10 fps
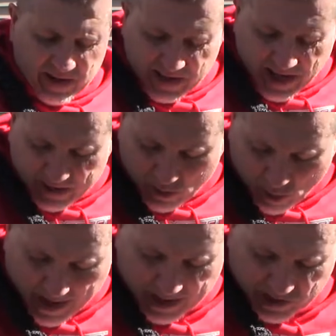it's out of the
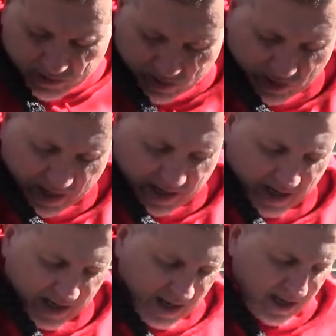way, so it don't get
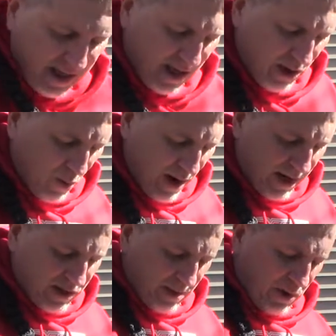anything in the way.
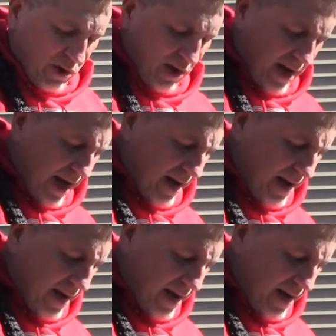So let me show you that.